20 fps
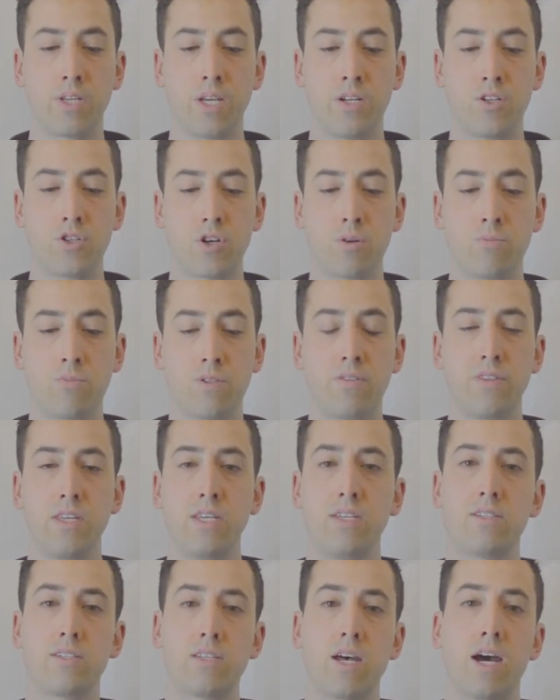In terms of
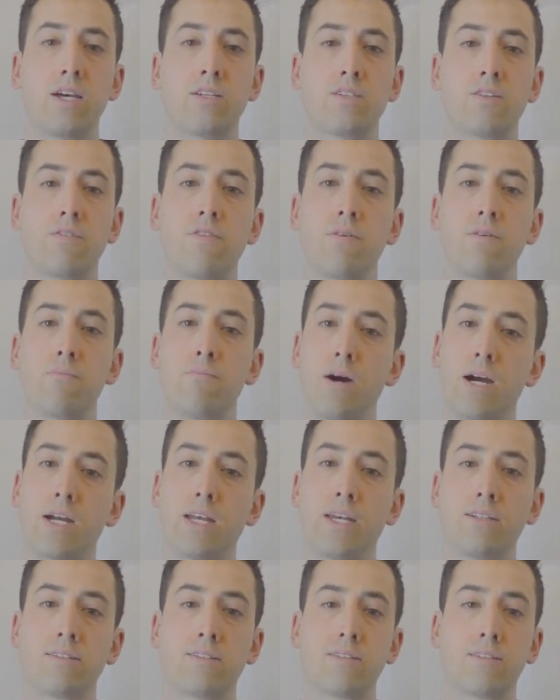the size of the
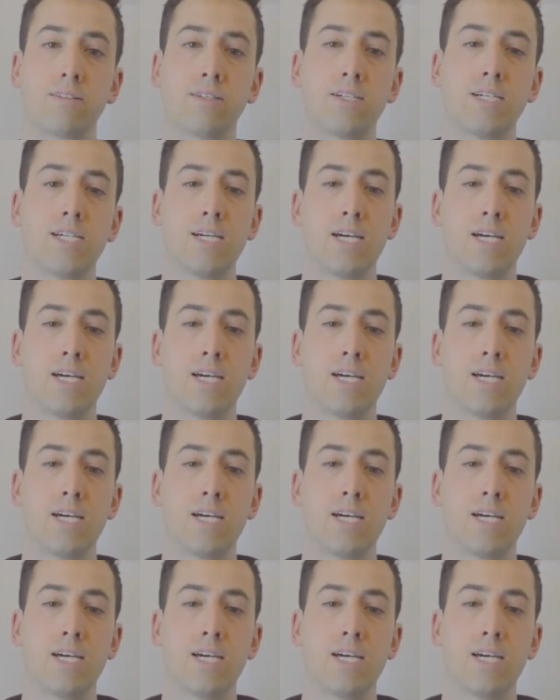bucket,